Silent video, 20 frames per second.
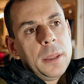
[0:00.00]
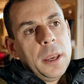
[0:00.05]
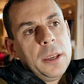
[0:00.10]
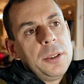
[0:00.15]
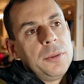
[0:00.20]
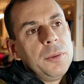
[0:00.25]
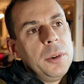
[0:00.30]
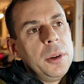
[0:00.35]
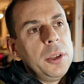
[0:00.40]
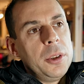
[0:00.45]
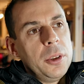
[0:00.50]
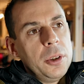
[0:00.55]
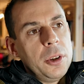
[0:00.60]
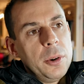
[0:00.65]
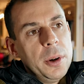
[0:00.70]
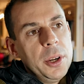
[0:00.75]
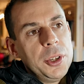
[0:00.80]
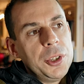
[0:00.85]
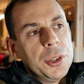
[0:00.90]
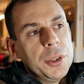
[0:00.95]
That's a really good
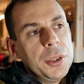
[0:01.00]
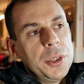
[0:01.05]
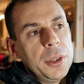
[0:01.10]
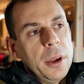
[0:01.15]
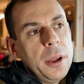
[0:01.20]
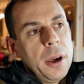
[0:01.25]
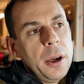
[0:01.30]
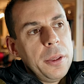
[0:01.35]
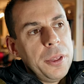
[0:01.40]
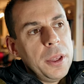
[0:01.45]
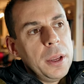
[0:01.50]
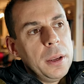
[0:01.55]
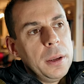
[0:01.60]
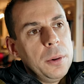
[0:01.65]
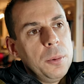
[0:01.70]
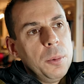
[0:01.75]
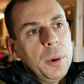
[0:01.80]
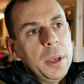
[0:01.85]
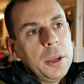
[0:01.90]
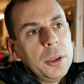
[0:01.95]
question. So I think
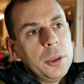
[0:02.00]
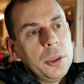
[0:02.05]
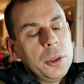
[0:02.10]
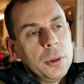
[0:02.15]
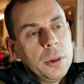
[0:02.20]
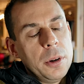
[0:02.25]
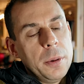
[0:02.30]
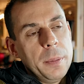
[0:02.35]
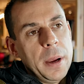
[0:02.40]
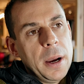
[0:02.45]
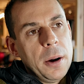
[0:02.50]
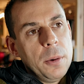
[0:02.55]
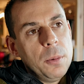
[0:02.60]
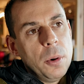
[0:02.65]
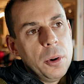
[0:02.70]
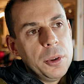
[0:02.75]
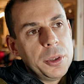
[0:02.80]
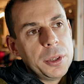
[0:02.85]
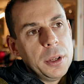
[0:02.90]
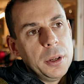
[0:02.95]
we can talk about
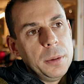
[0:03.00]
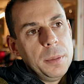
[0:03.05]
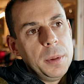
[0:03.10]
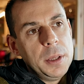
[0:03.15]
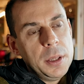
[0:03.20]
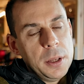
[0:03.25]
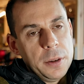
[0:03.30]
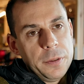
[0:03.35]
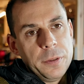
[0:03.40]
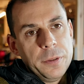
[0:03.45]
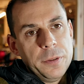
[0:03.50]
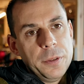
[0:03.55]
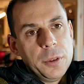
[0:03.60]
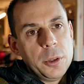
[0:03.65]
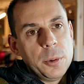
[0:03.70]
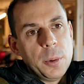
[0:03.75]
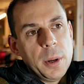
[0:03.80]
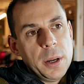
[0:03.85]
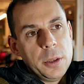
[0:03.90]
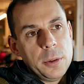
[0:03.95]
what's going to be different for
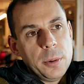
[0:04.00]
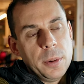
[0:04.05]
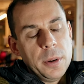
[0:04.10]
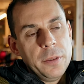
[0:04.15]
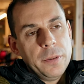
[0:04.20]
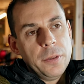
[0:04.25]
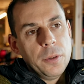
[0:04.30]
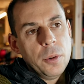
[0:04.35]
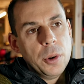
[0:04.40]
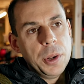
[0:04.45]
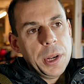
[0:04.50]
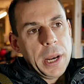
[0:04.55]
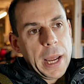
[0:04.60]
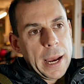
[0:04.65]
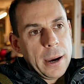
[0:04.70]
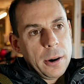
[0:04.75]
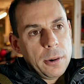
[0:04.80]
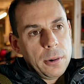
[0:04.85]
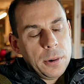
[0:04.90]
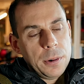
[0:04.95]
2024
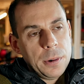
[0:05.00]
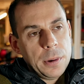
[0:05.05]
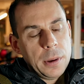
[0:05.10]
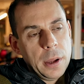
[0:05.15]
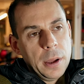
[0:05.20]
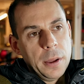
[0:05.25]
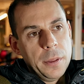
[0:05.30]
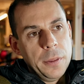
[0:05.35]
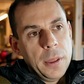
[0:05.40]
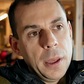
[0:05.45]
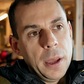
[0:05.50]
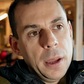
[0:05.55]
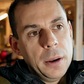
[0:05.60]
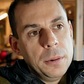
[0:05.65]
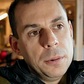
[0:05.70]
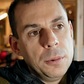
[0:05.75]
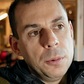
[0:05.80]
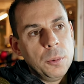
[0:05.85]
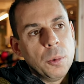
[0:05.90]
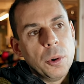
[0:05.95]
now, and
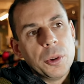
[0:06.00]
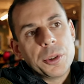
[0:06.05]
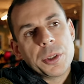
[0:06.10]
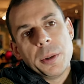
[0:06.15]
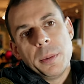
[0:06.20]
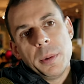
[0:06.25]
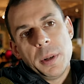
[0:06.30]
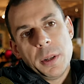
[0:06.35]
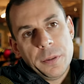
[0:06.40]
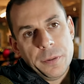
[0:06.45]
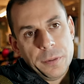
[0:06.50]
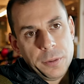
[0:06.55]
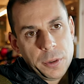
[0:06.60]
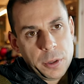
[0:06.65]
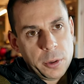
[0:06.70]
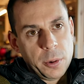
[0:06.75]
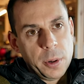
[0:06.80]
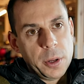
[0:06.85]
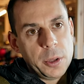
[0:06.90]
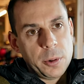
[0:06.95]
then what's going to be different
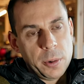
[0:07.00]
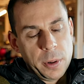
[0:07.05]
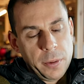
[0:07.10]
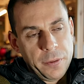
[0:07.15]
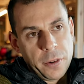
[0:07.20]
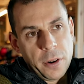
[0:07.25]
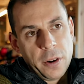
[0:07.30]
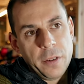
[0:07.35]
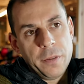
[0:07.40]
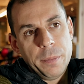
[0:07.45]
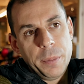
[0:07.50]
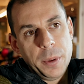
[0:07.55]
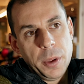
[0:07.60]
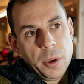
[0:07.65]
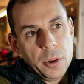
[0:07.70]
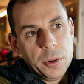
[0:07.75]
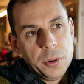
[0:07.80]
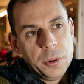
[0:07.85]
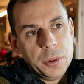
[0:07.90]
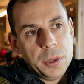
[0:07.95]
for 2025 and
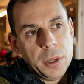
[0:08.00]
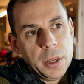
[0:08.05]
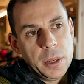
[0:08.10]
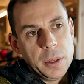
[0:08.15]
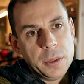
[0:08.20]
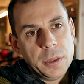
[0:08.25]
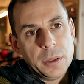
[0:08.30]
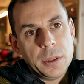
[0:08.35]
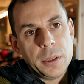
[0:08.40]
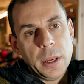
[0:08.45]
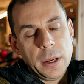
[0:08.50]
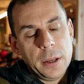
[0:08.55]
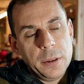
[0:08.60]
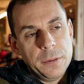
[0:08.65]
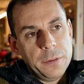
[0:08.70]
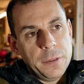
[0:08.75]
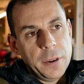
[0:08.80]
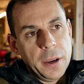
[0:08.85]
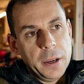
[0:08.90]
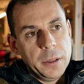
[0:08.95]
beyond is the
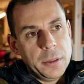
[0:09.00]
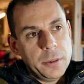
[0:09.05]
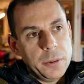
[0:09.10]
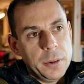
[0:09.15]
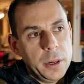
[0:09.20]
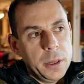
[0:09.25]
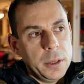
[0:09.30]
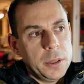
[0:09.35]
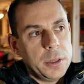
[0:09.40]
second phase, really.